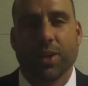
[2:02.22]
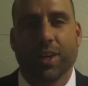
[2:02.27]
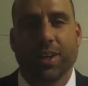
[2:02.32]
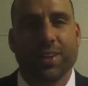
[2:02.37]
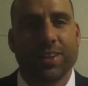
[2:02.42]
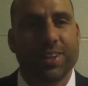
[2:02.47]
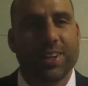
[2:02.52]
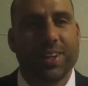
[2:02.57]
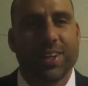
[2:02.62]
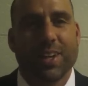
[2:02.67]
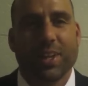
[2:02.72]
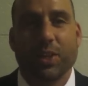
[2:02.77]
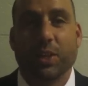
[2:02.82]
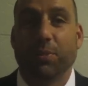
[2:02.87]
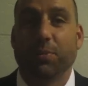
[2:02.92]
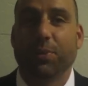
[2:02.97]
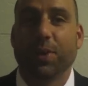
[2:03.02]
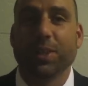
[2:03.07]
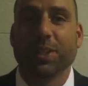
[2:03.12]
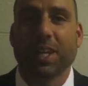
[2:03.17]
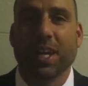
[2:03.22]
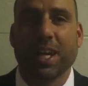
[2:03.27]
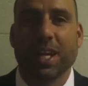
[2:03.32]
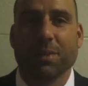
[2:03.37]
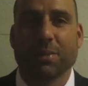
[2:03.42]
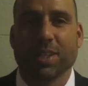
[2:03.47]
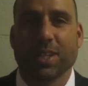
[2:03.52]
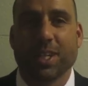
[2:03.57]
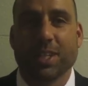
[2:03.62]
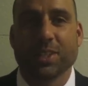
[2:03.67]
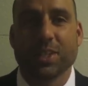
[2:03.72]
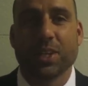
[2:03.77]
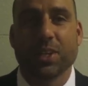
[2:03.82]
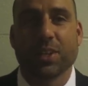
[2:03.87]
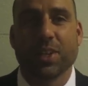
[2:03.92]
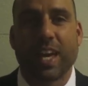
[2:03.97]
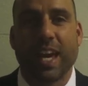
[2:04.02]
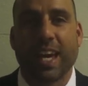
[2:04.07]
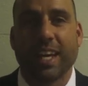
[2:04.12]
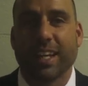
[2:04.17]
Well, they're fun games, I can tell
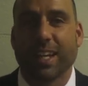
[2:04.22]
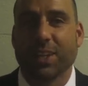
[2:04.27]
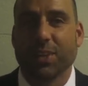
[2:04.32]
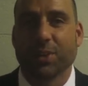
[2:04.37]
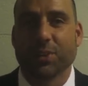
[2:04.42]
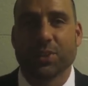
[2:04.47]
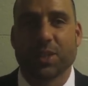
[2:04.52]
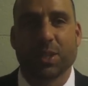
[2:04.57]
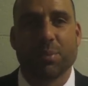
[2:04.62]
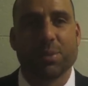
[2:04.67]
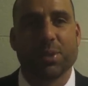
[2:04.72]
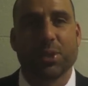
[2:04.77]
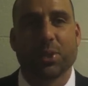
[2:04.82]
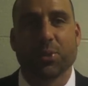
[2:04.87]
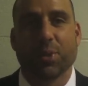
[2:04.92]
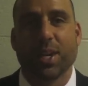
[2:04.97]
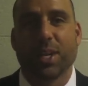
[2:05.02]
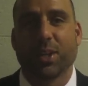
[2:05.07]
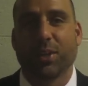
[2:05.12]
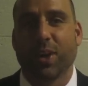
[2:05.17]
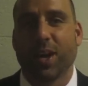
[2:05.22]
you that. I know it's going to be a great